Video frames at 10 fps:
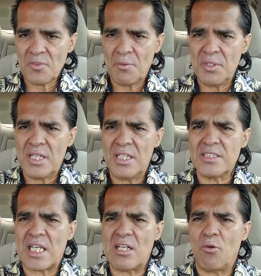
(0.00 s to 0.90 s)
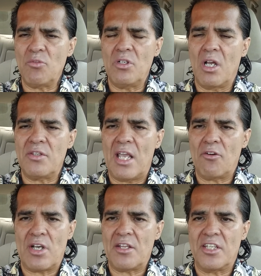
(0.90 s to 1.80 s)
they're
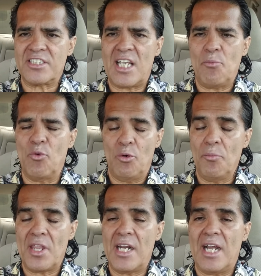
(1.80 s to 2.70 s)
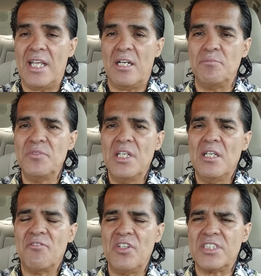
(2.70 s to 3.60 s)
not in the same room that I am
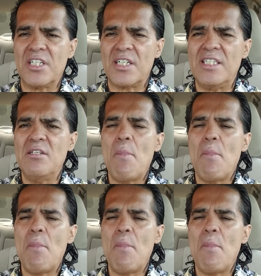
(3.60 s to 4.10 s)
physically,